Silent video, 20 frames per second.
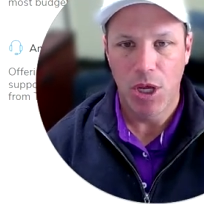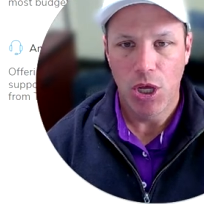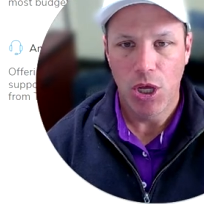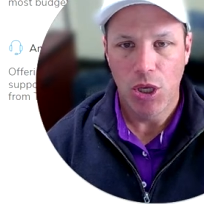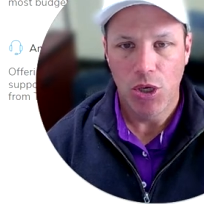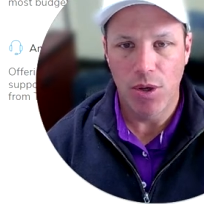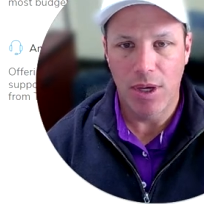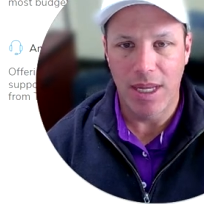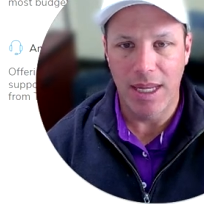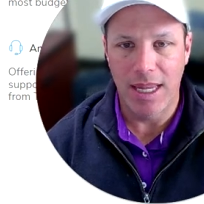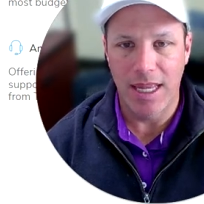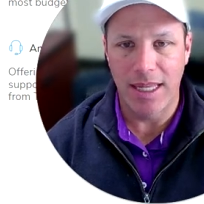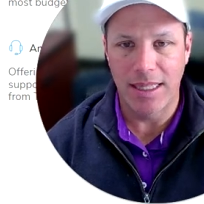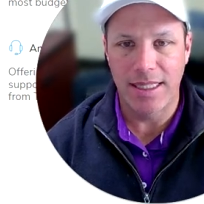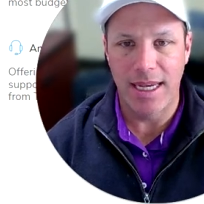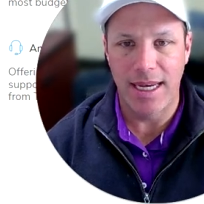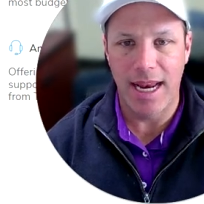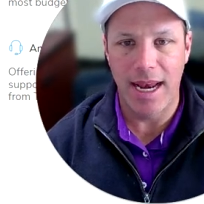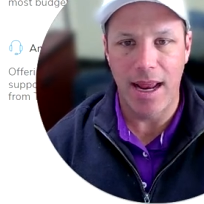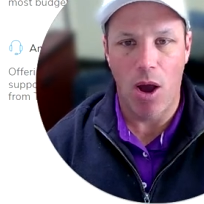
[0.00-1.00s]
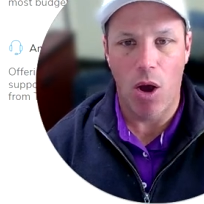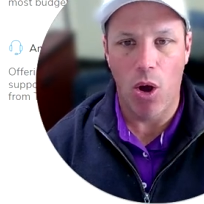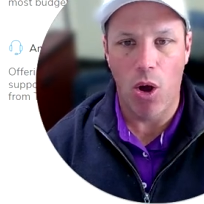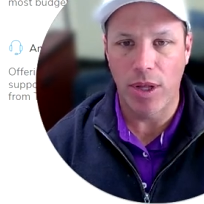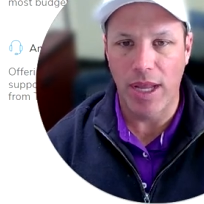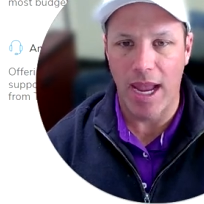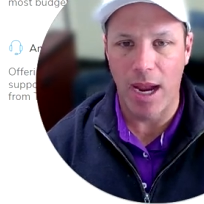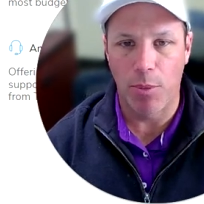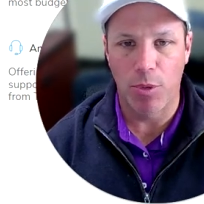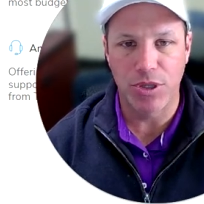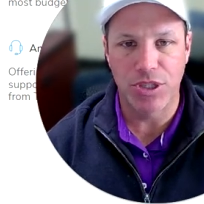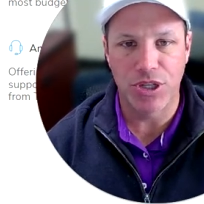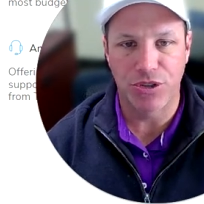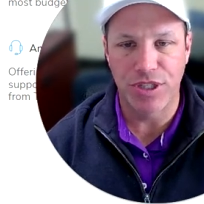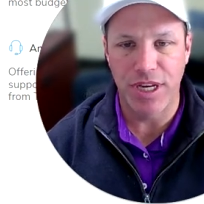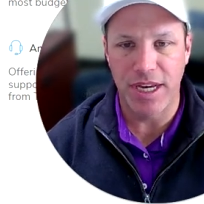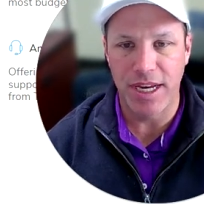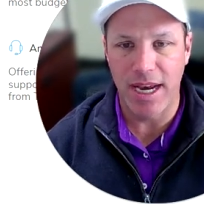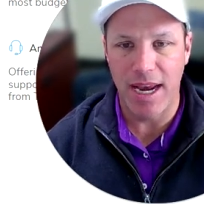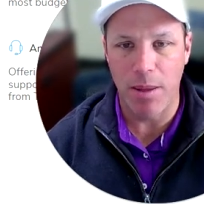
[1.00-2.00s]
You can get 1080, all cameras are
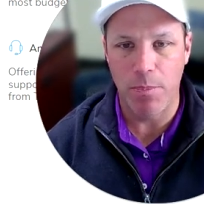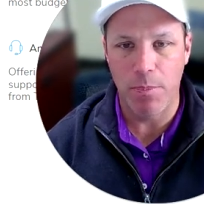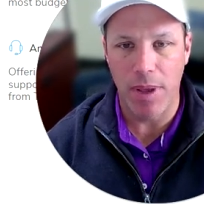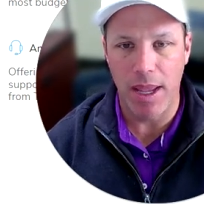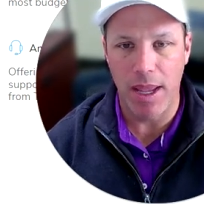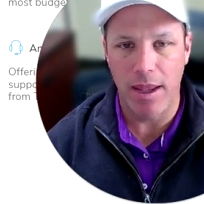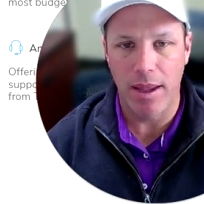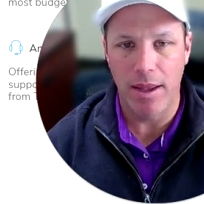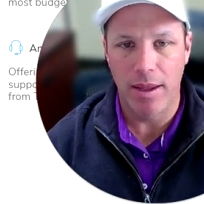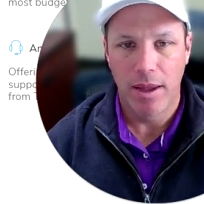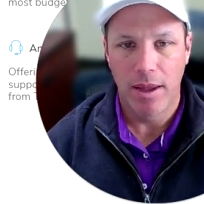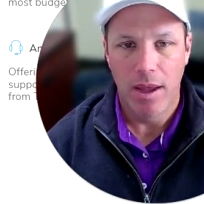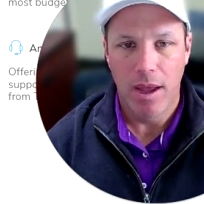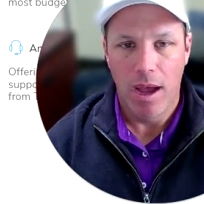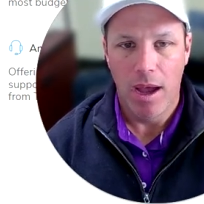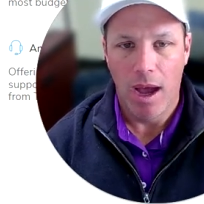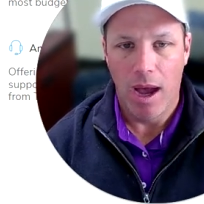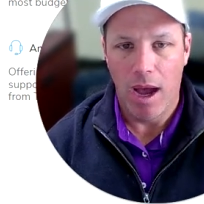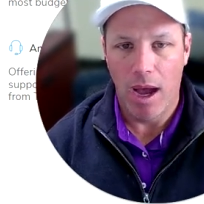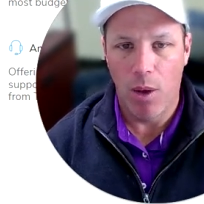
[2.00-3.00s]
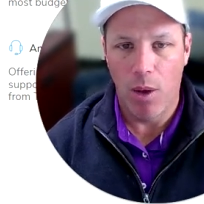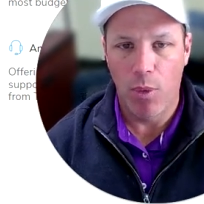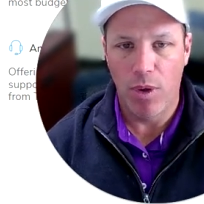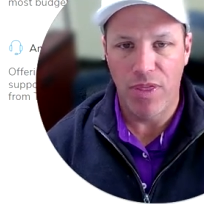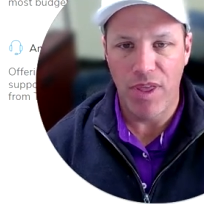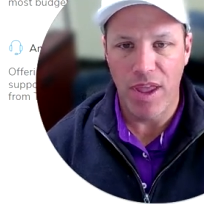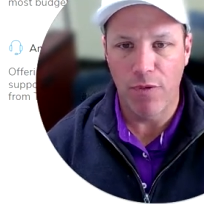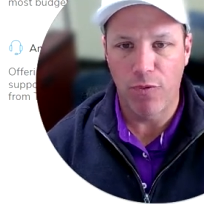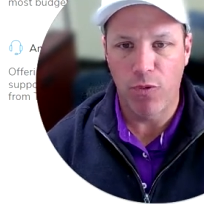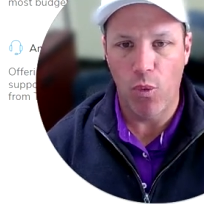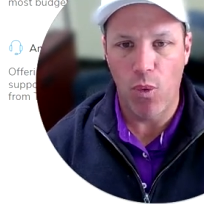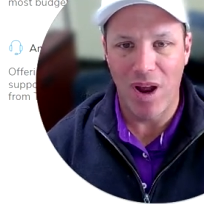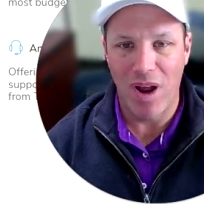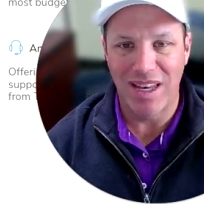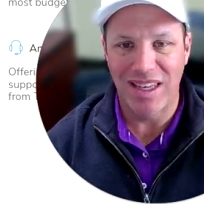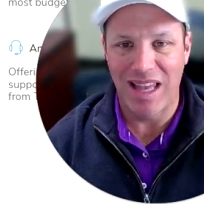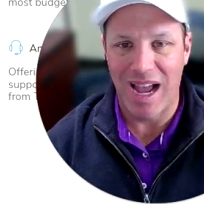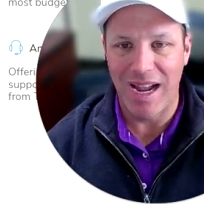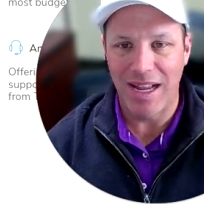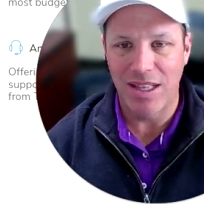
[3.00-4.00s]
1080p with infrared
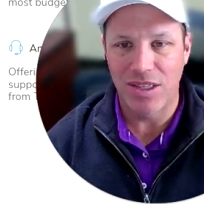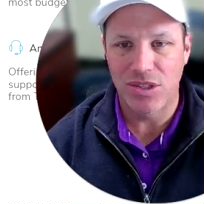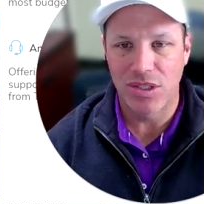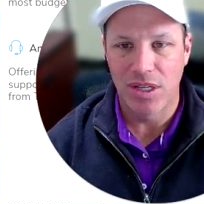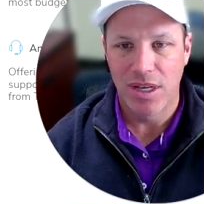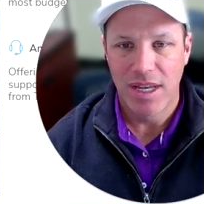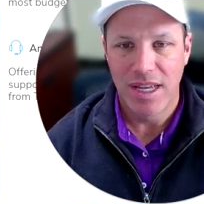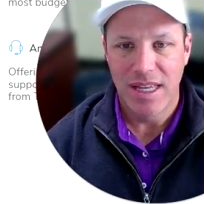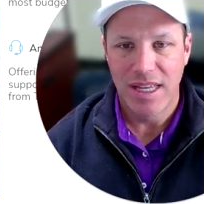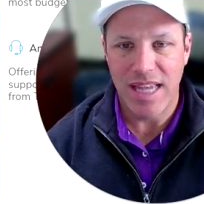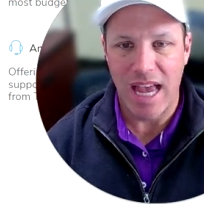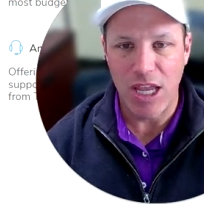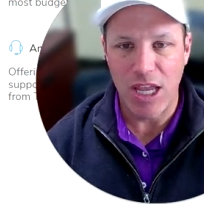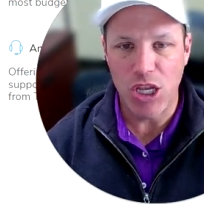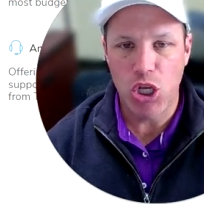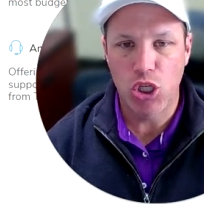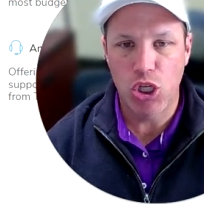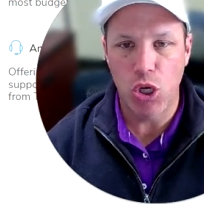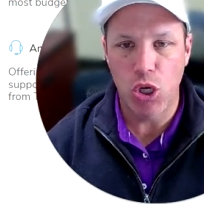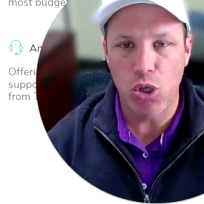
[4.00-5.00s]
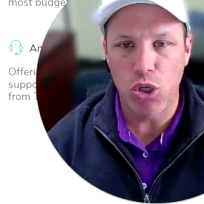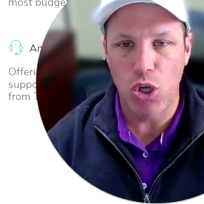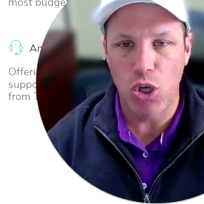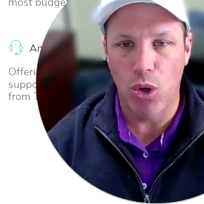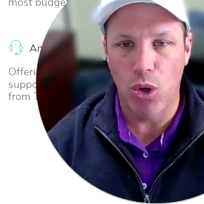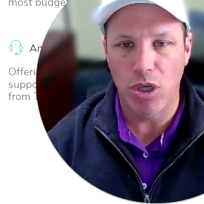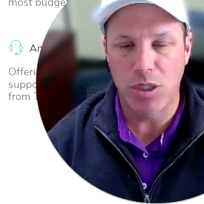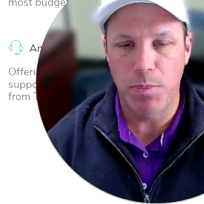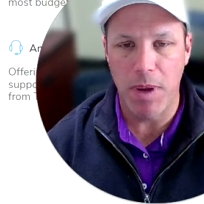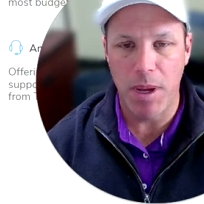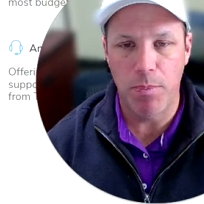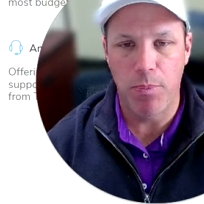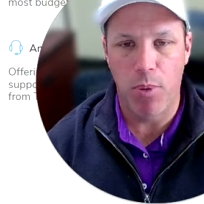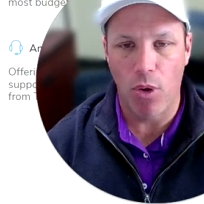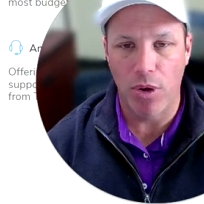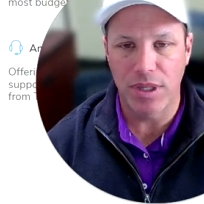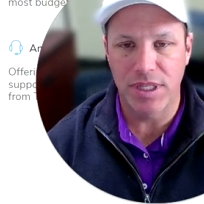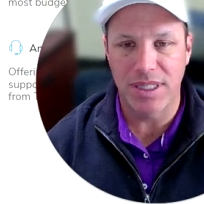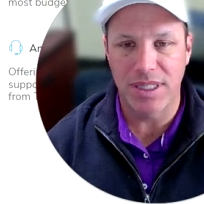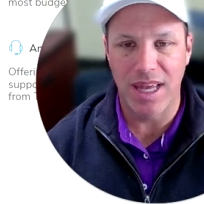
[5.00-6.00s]
lights. It's got 2 USB
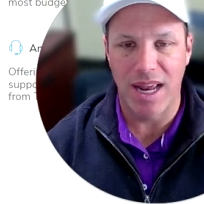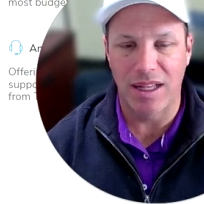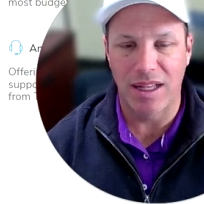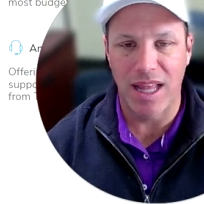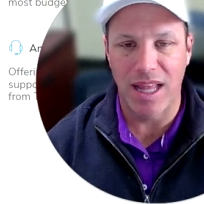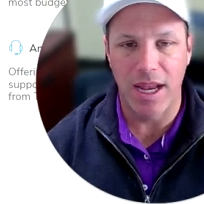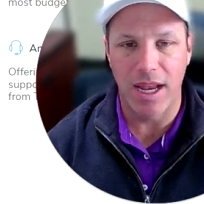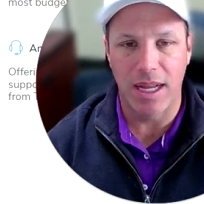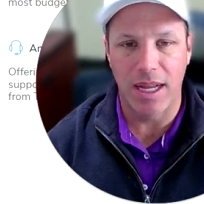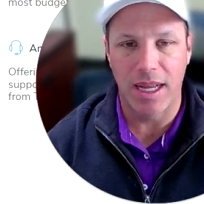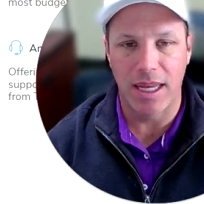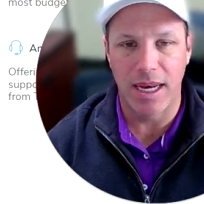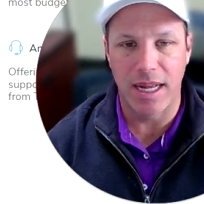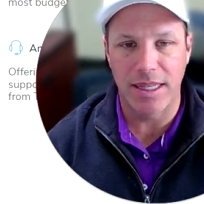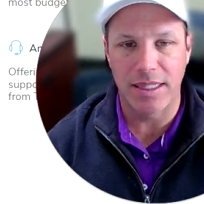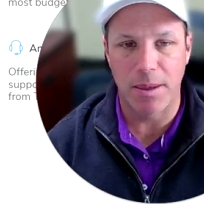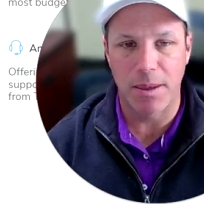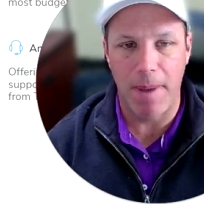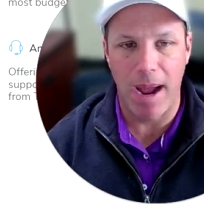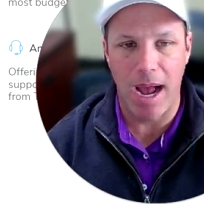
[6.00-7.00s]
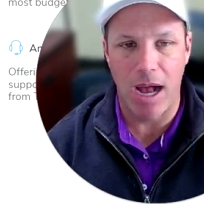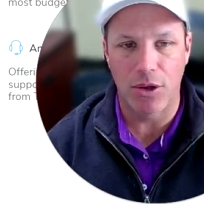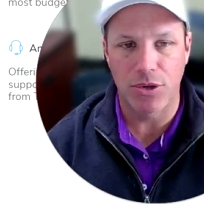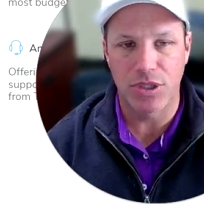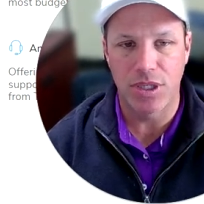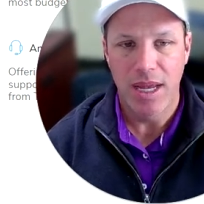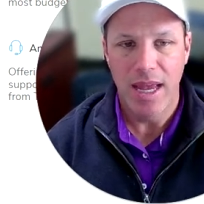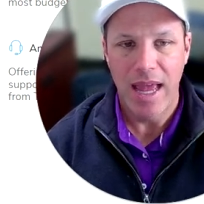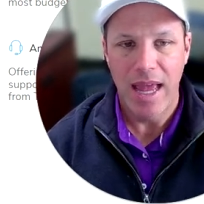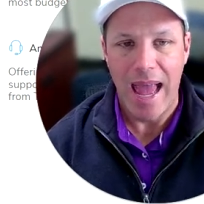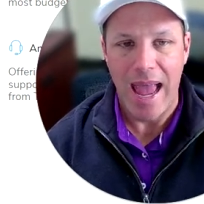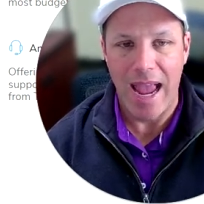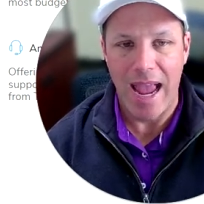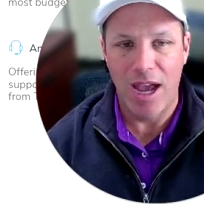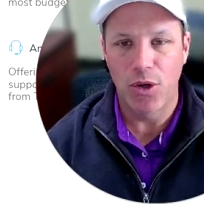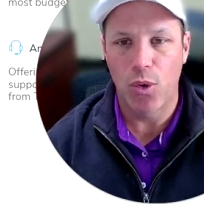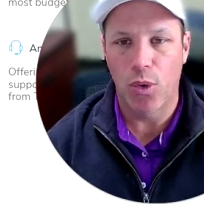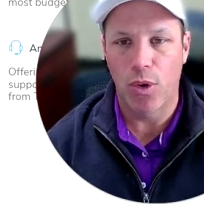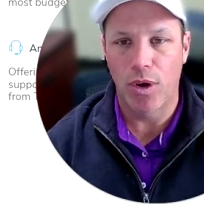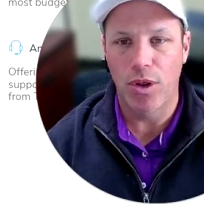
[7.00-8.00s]
ports that allow you to connect a mouse and
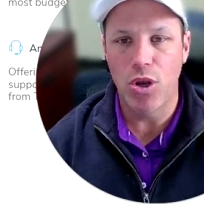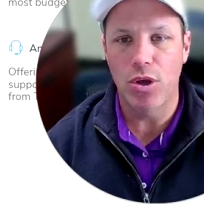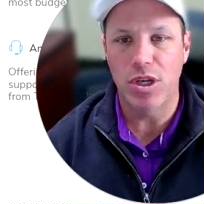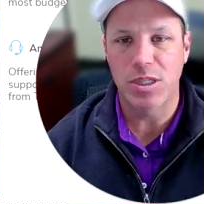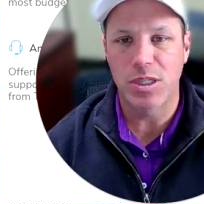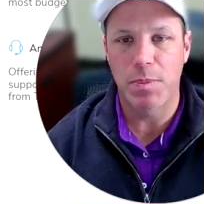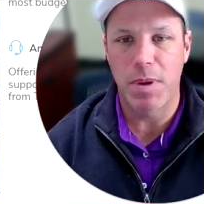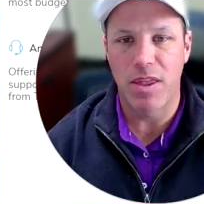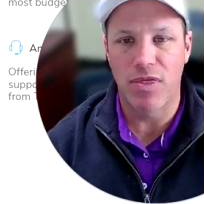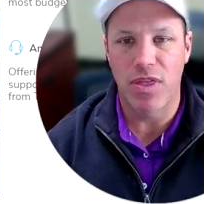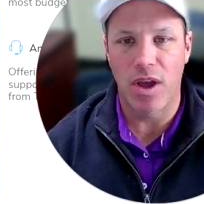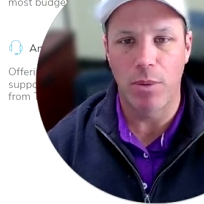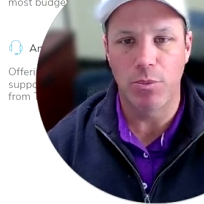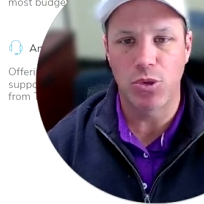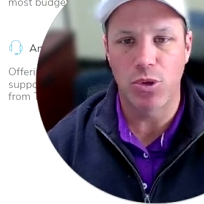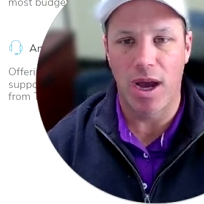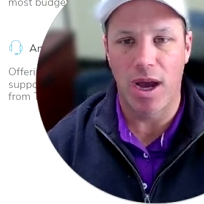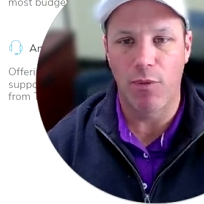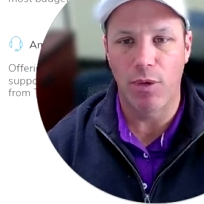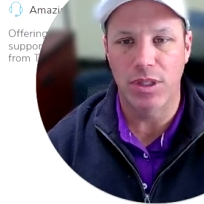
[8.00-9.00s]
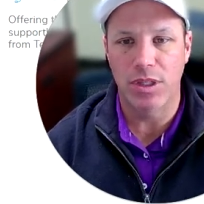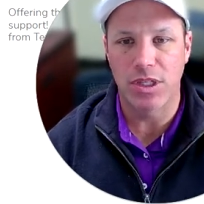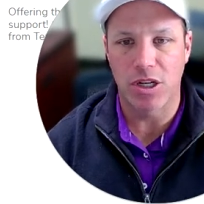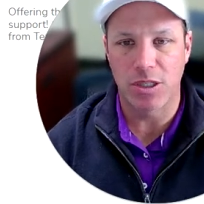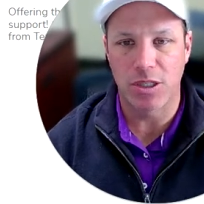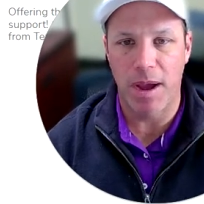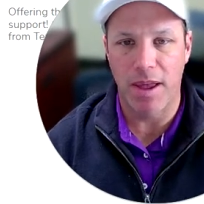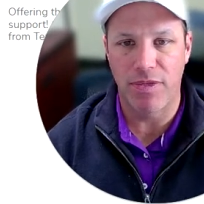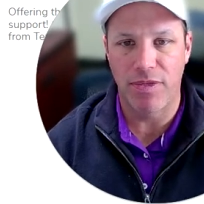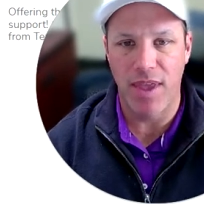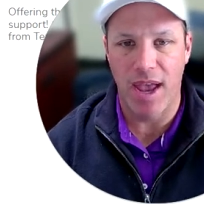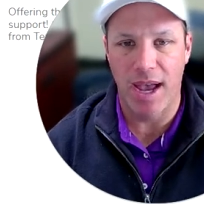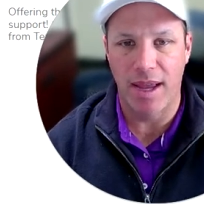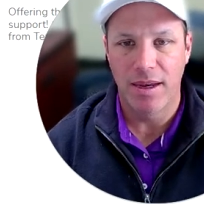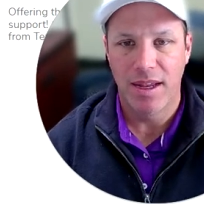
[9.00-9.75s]
or a USB thumb drive. We talked about that.